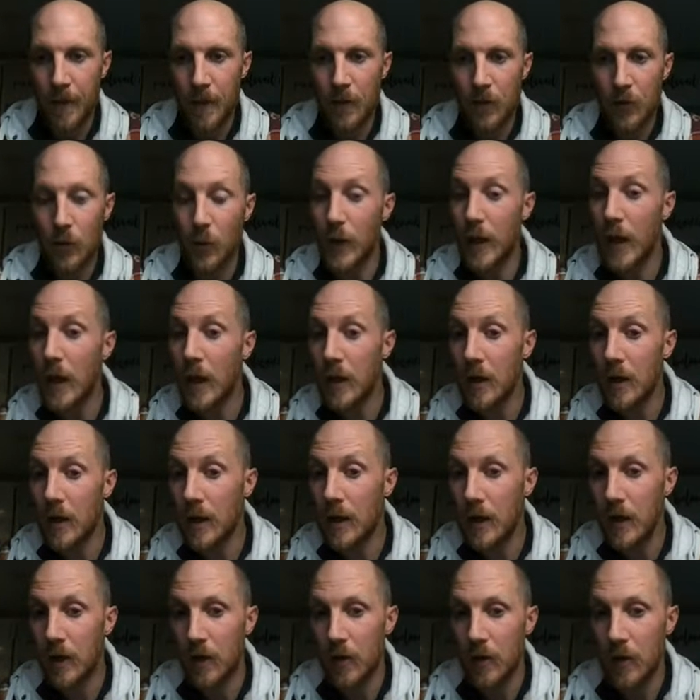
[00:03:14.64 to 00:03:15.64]
So again, I
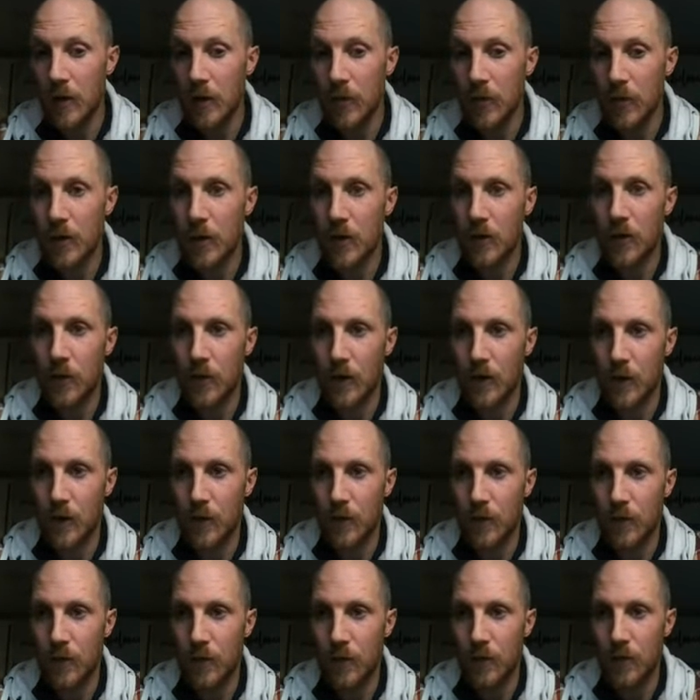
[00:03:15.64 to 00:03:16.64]
need to leave this
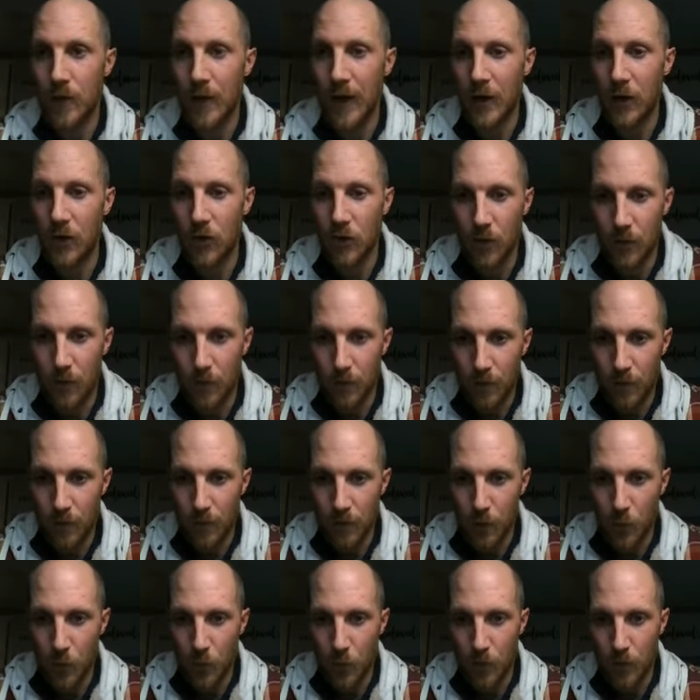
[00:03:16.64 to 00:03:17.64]
in fraction
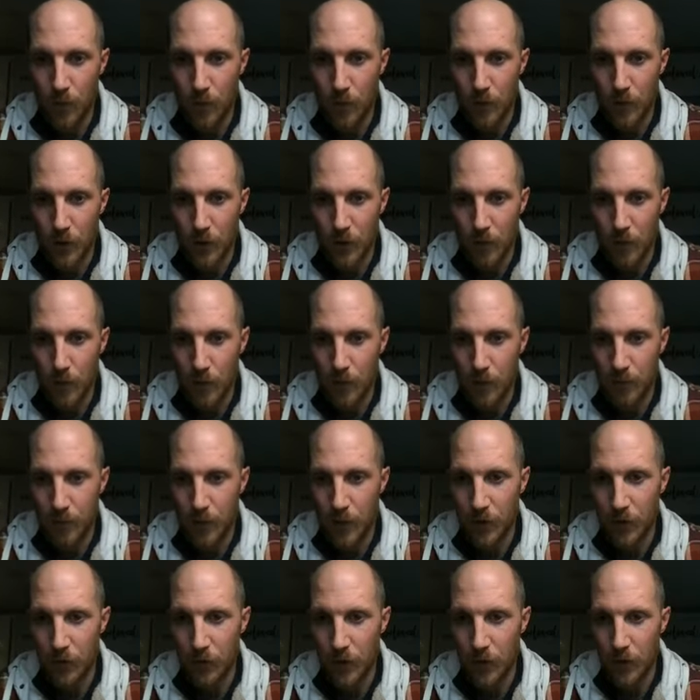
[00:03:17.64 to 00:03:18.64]
form. So I'm going to multiply
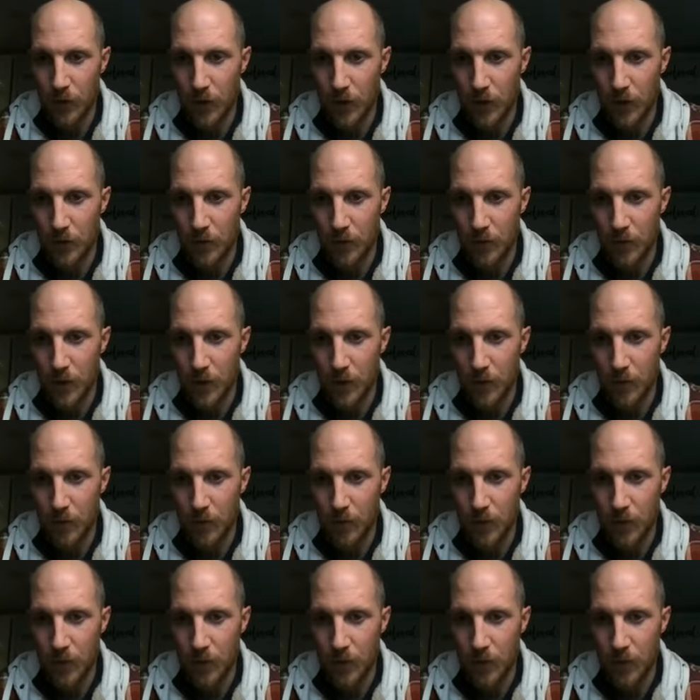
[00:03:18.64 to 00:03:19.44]
straight across the top.